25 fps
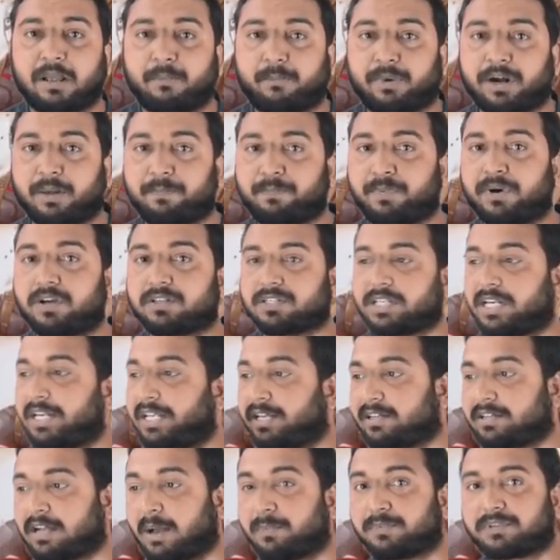But a person,
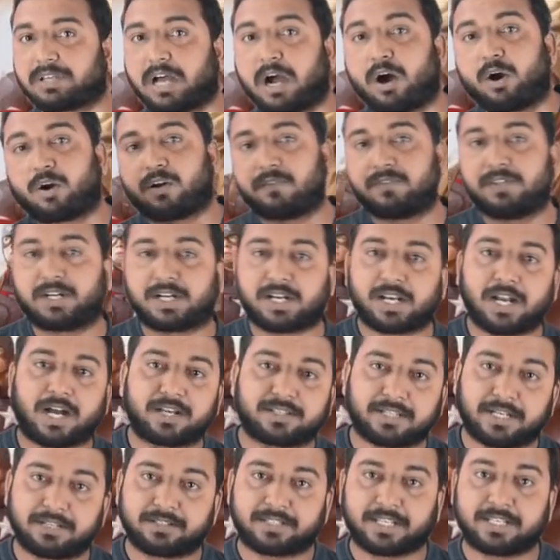he comes out of the
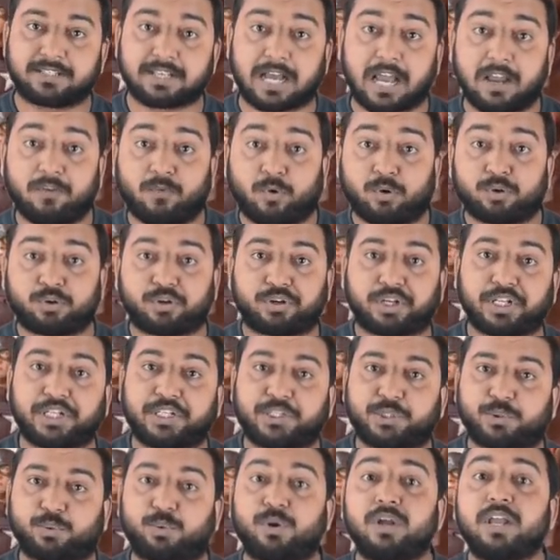class and says, I want to
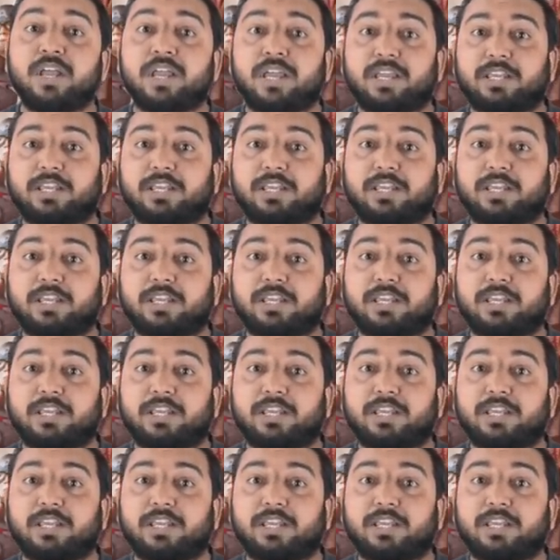teach you,